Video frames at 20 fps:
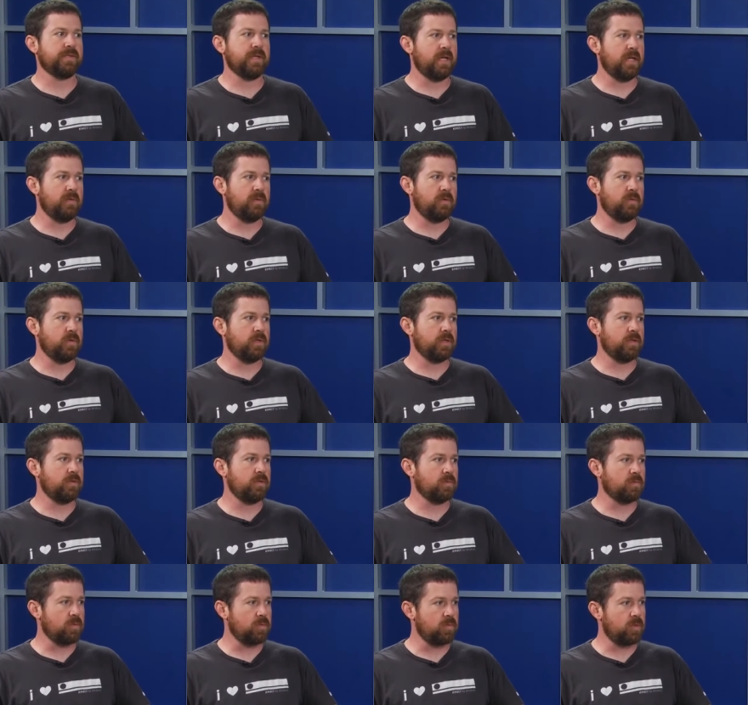hey, we want to do
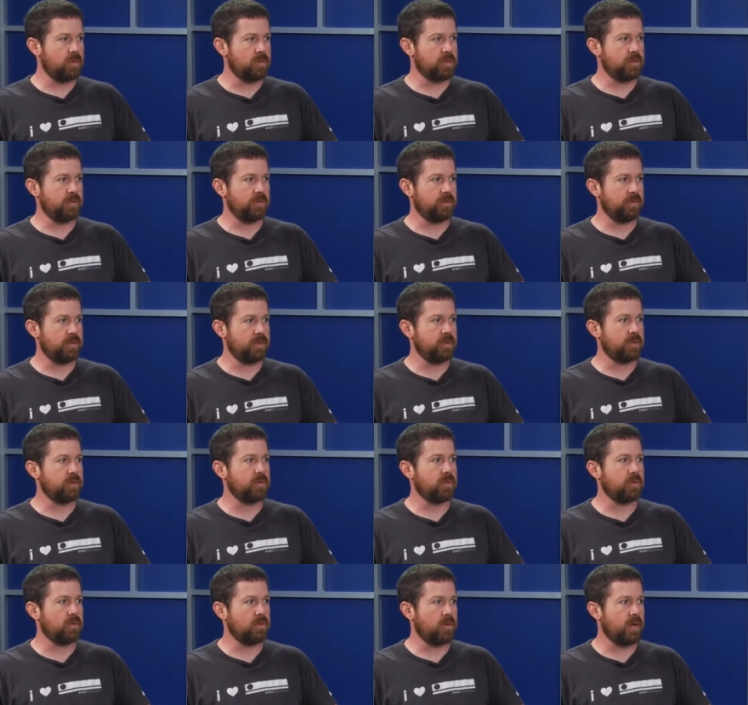a promotional deal
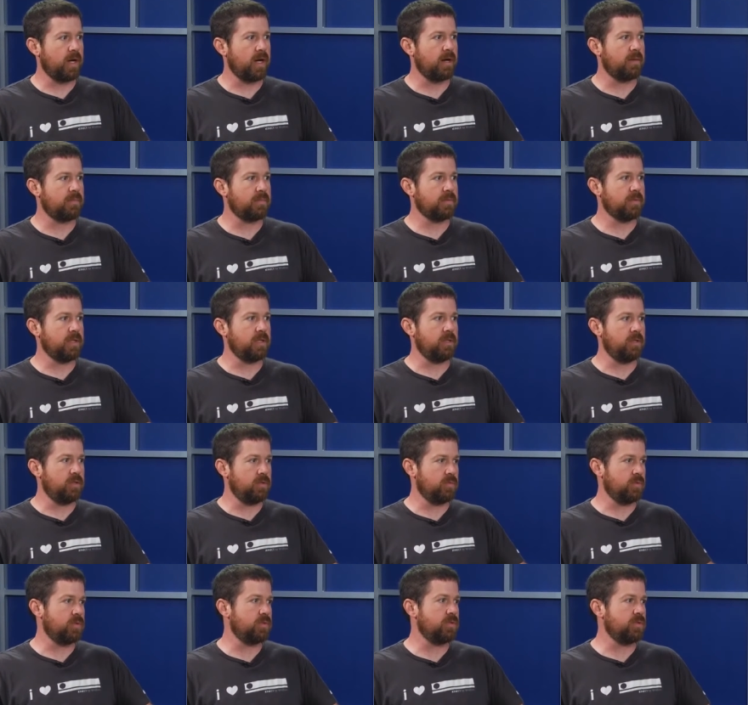with your app. Can you
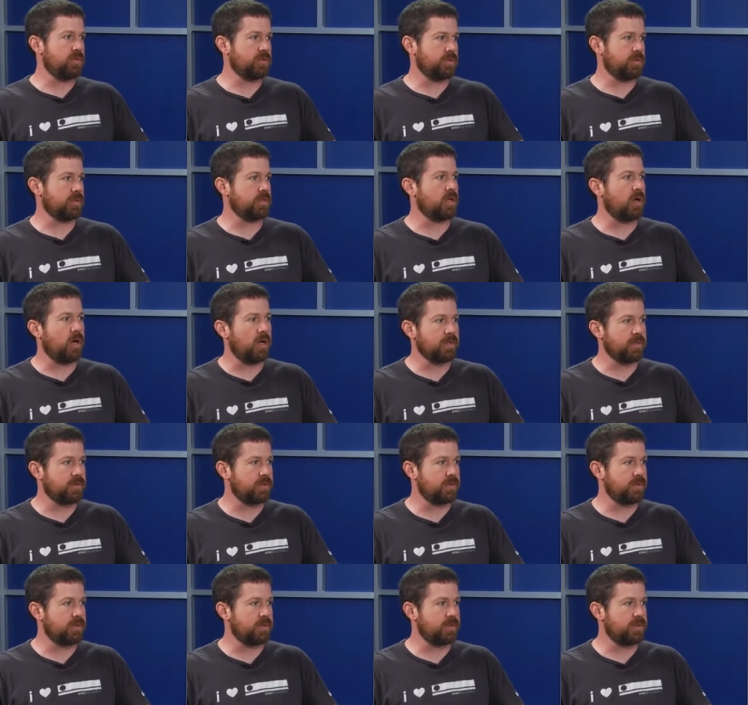reduce the cost